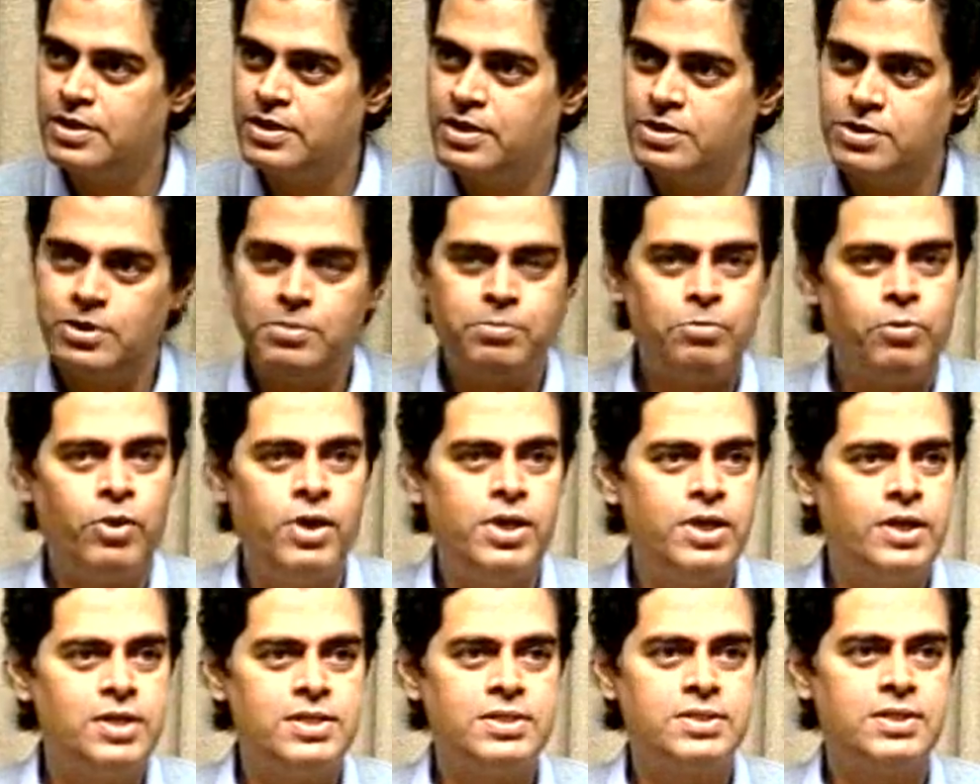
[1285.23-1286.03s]
So
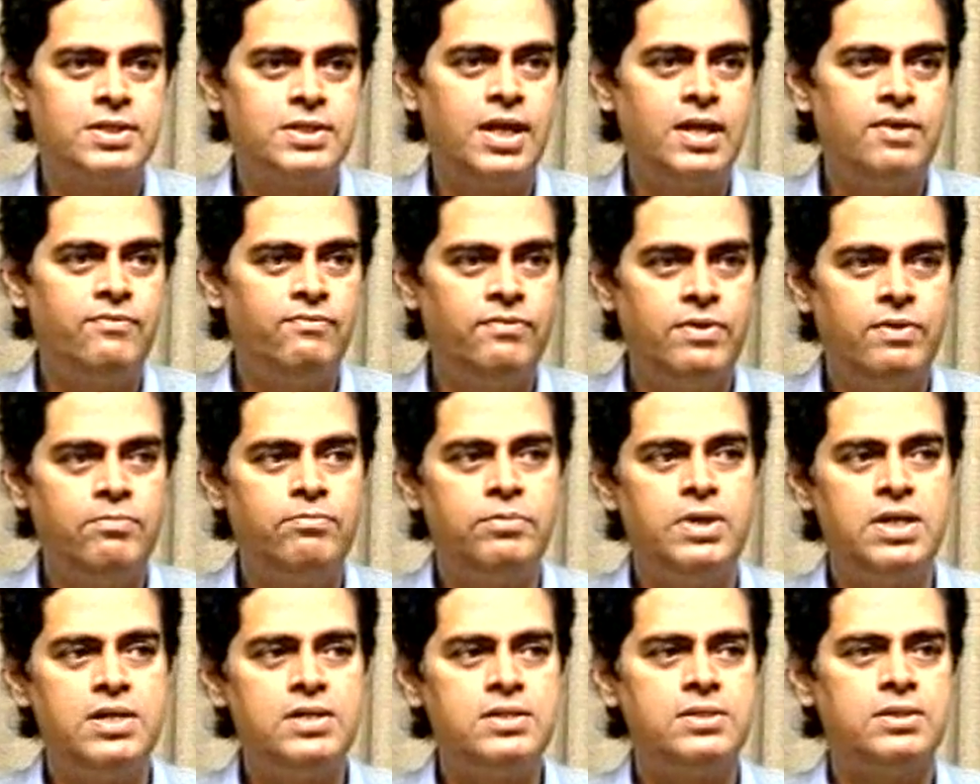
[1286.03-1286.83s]
polycrystalline film
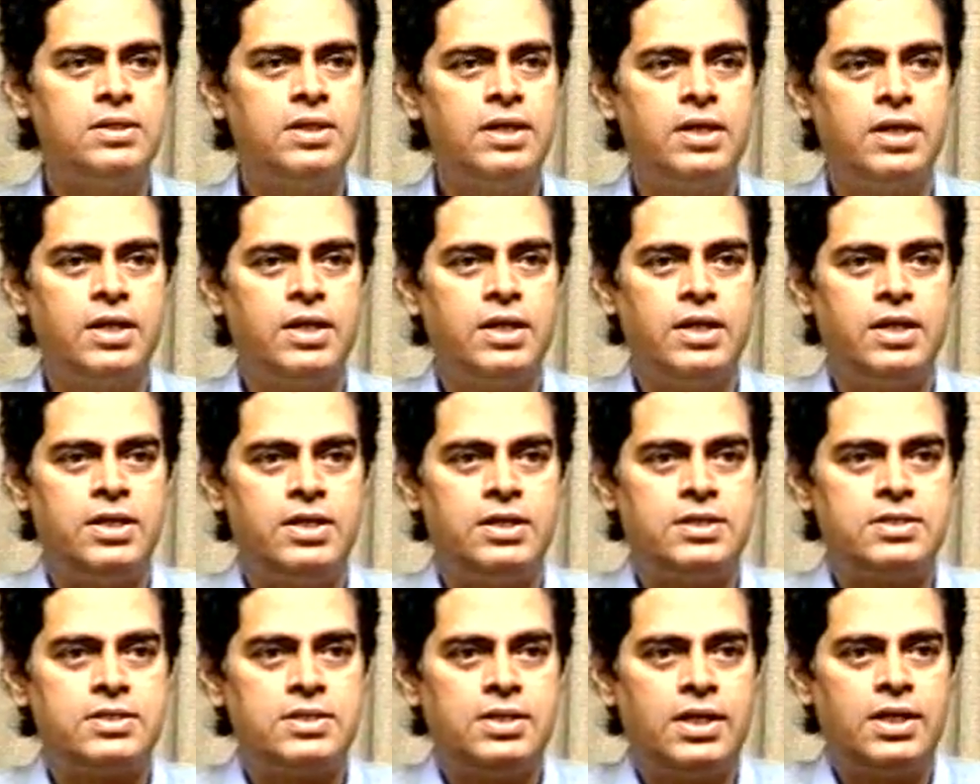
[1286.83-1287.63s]
means it
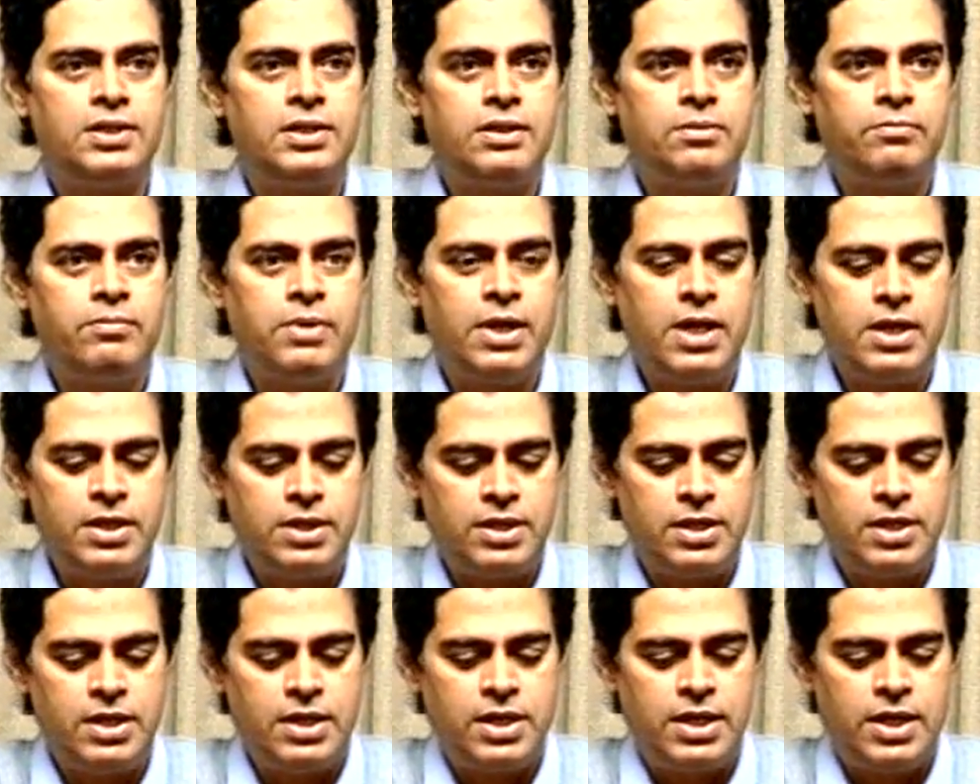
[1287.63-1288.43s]
is nothing but
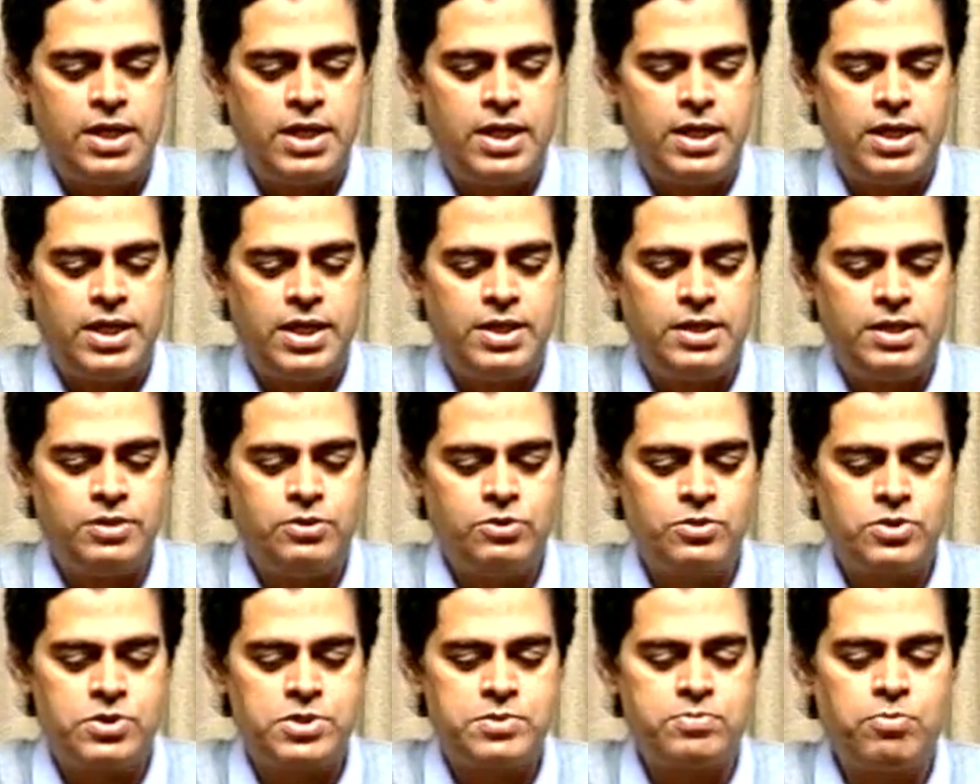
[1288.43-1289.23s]

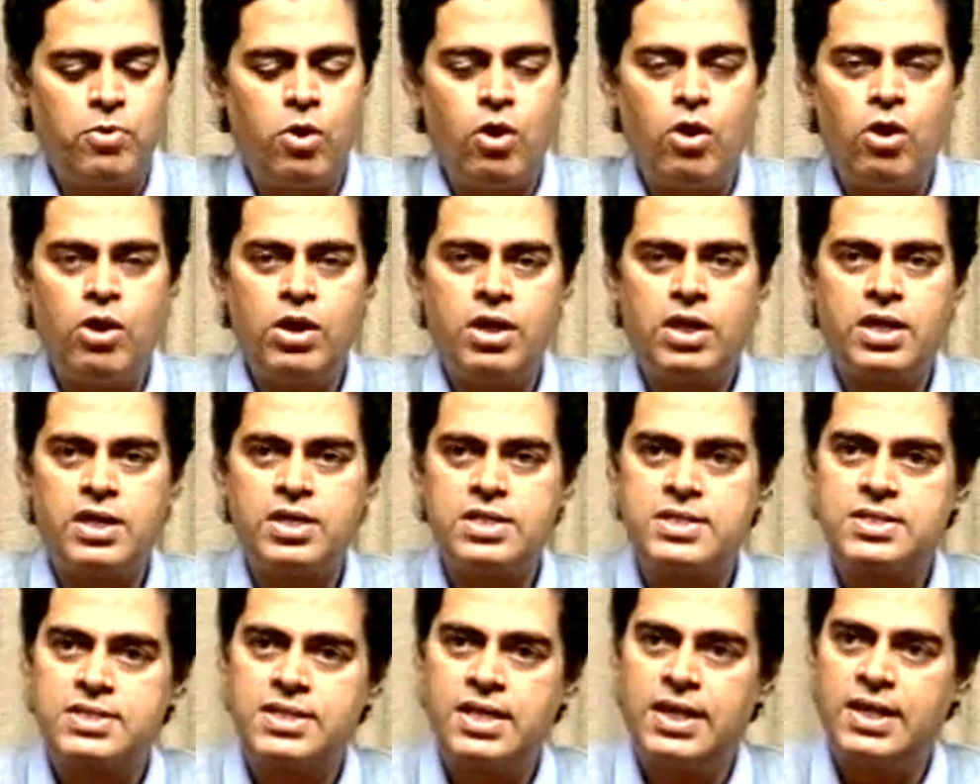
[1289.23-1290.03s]
small
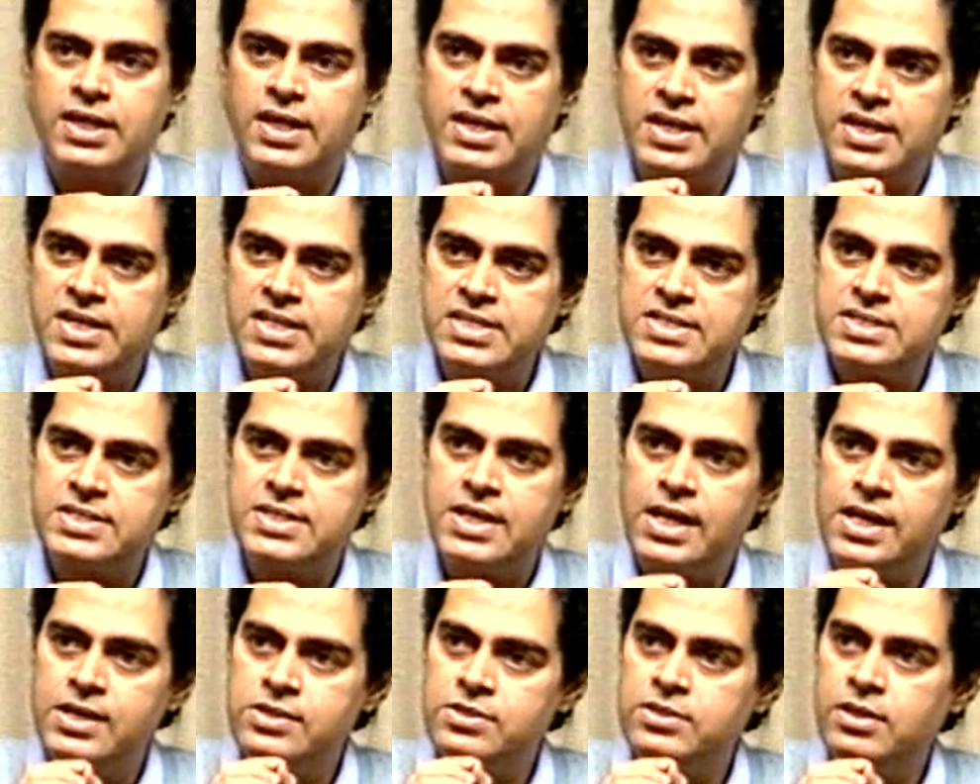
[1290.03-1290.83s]

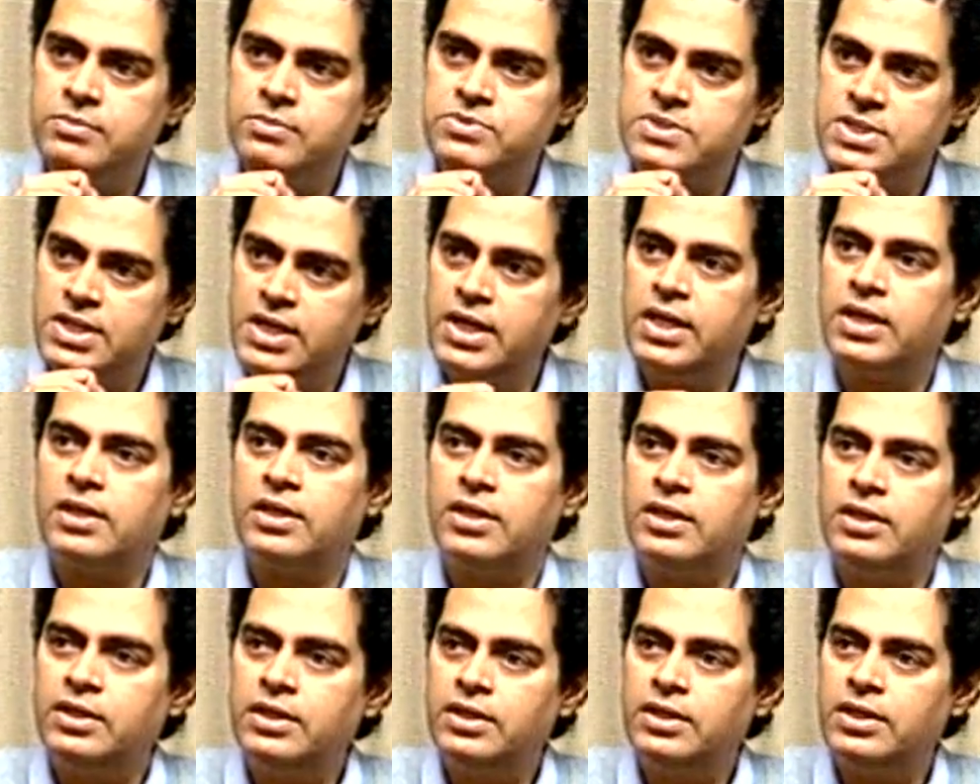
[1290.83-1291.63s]
crystals of
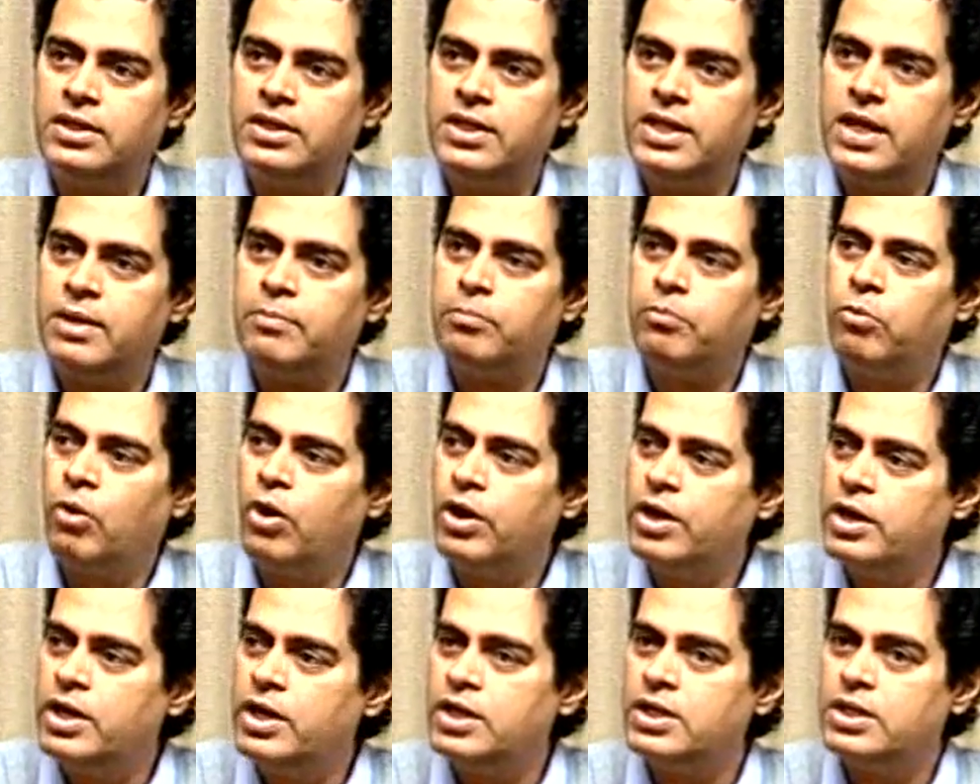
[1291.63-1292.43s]
silicon. They are
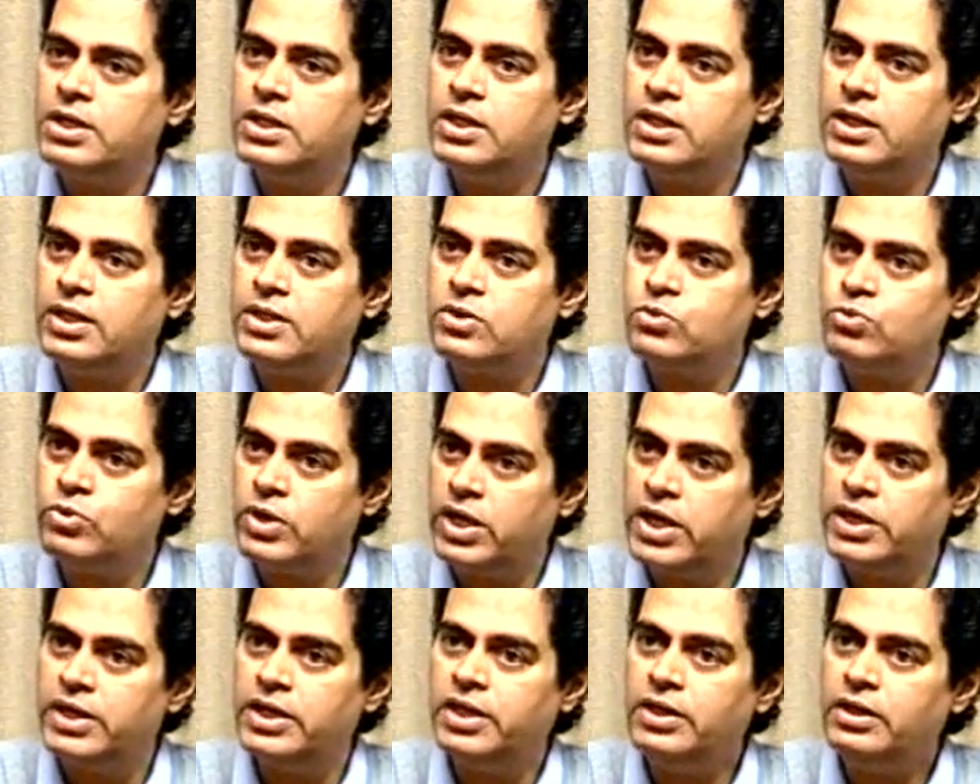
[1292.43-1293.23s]
bonded
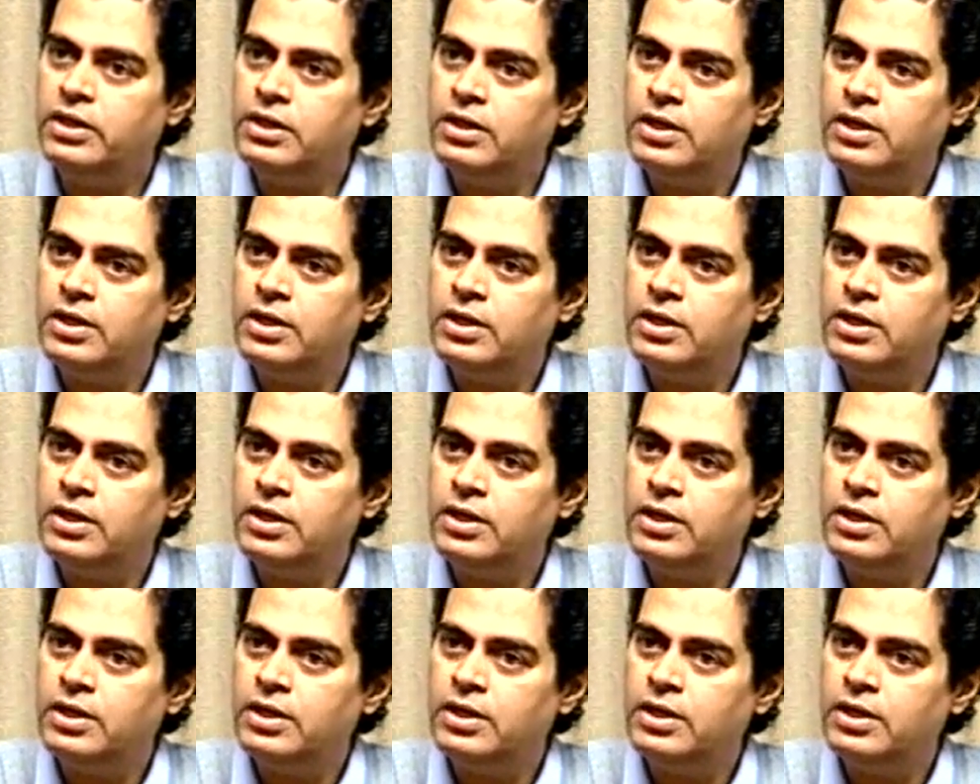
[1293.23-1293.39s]
together